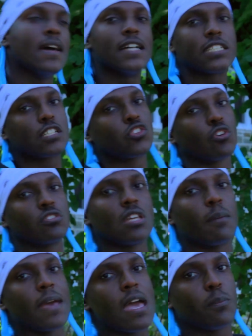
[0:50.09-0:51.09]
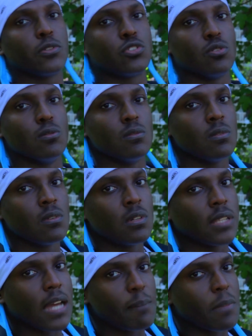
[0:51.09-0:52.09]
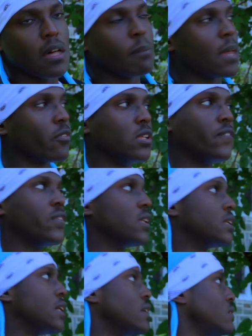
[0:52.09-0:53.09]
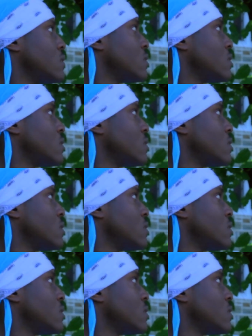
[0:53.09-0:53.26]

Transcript: That's like the third time it happened too. Like, I'm not, I'm not really feeling that.